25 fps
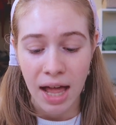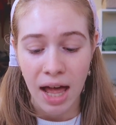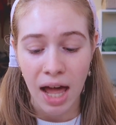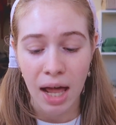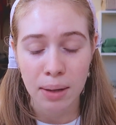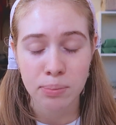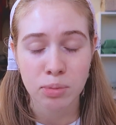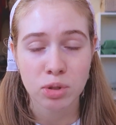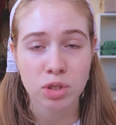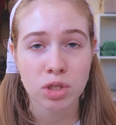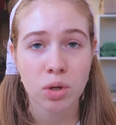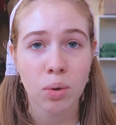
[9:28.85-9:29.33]

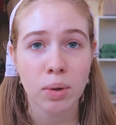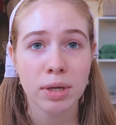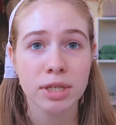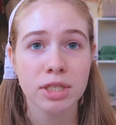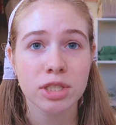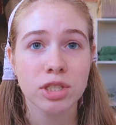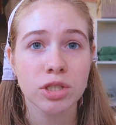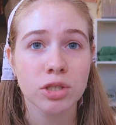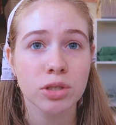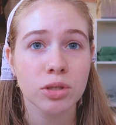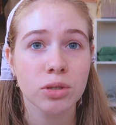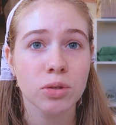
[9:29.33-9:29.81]
I'm just going
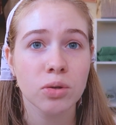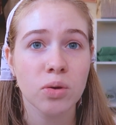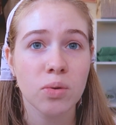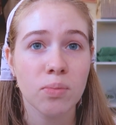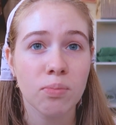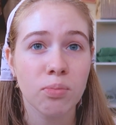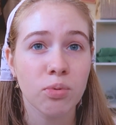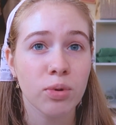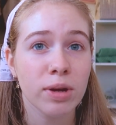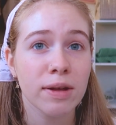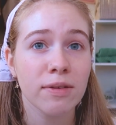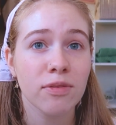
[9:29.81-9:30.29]
to
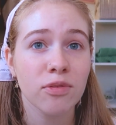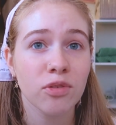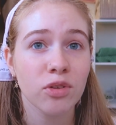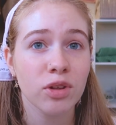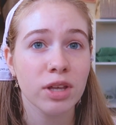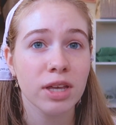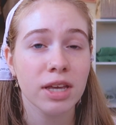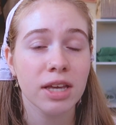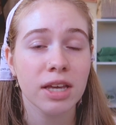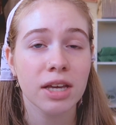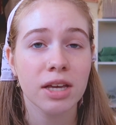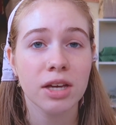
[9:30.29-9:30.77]

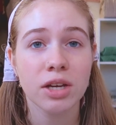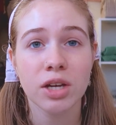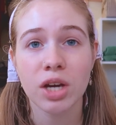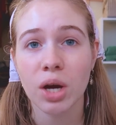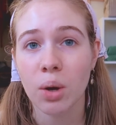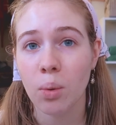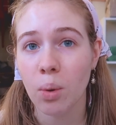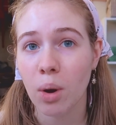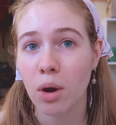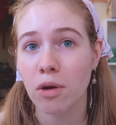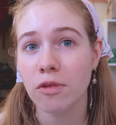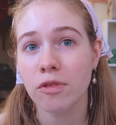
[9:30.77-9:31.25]
briefly
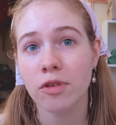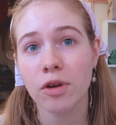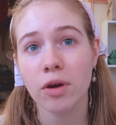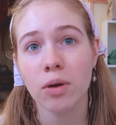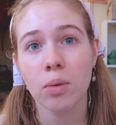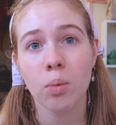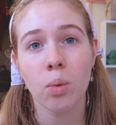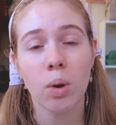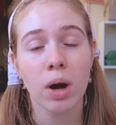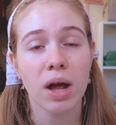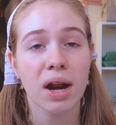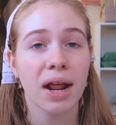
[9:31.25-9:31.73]
go
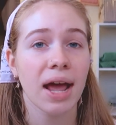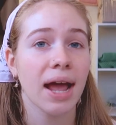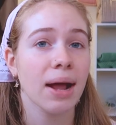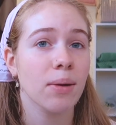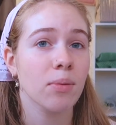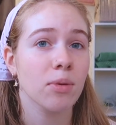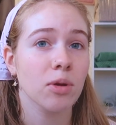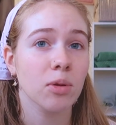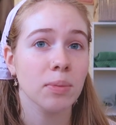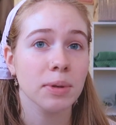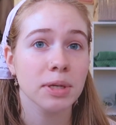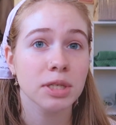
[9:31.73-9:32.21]
over what I
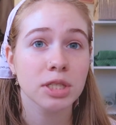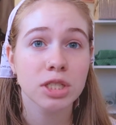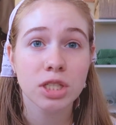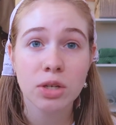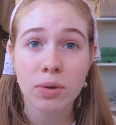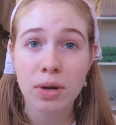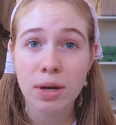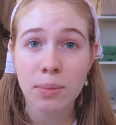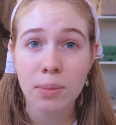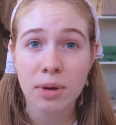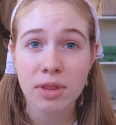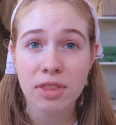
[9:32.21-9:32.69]
will be
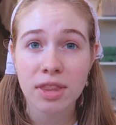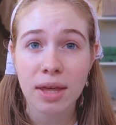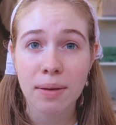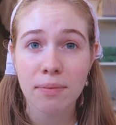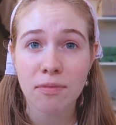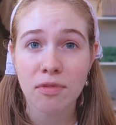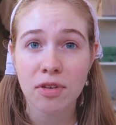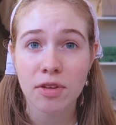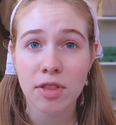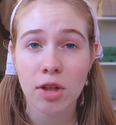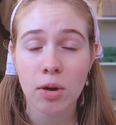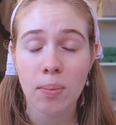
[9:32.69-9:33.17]
doing with
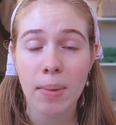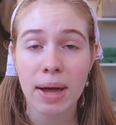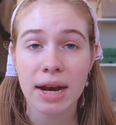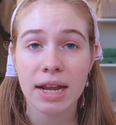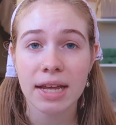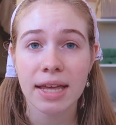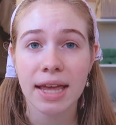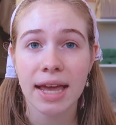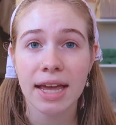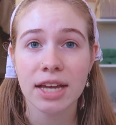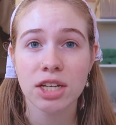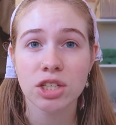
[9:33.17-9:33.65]
them for their
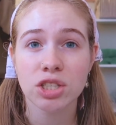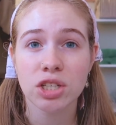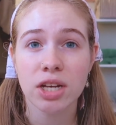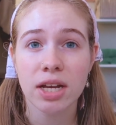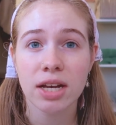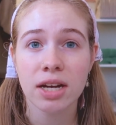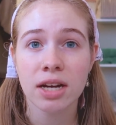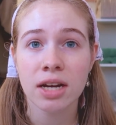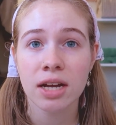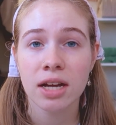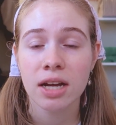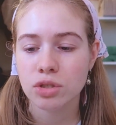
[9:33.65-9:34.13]

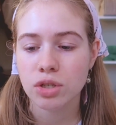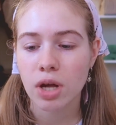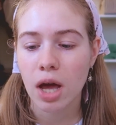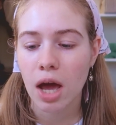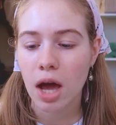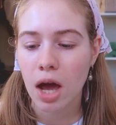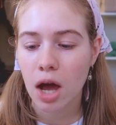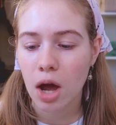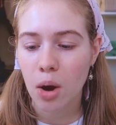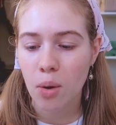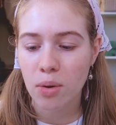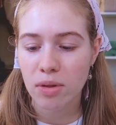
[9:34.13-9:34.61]
medication.
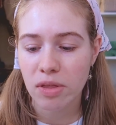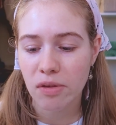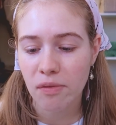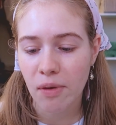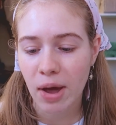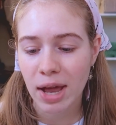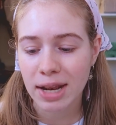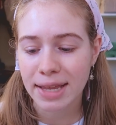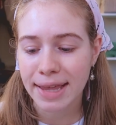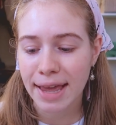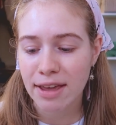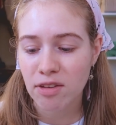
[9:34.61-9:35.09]
So the
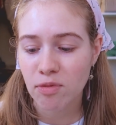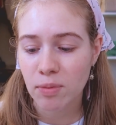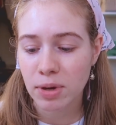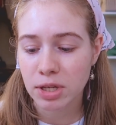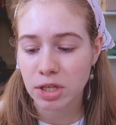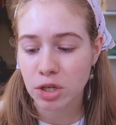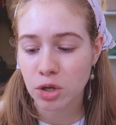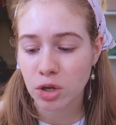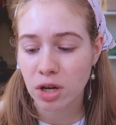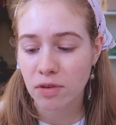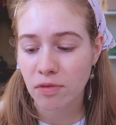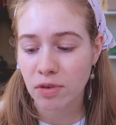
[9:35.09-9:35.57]
vet gave
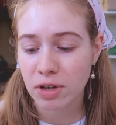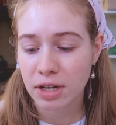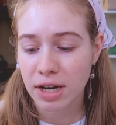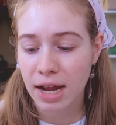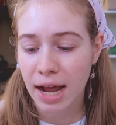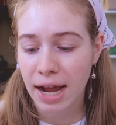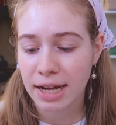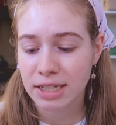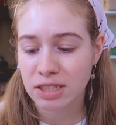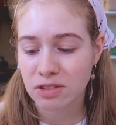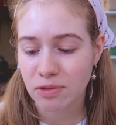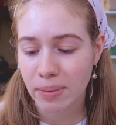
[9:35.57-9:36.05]
me two different
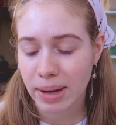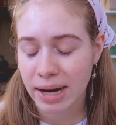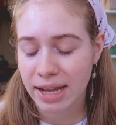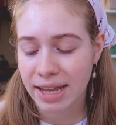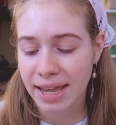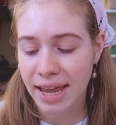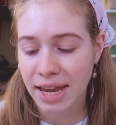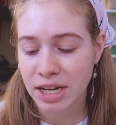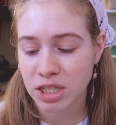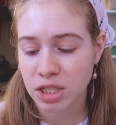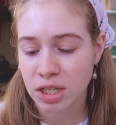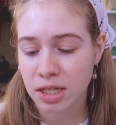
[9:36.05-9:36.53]
kinds of
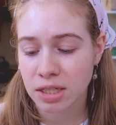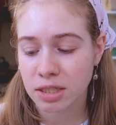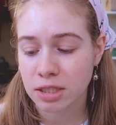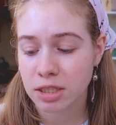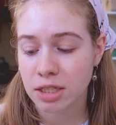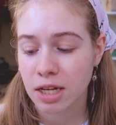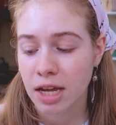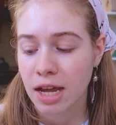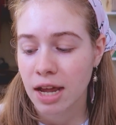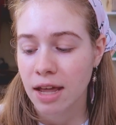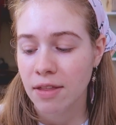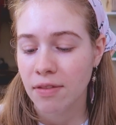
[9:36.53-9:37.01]
medications.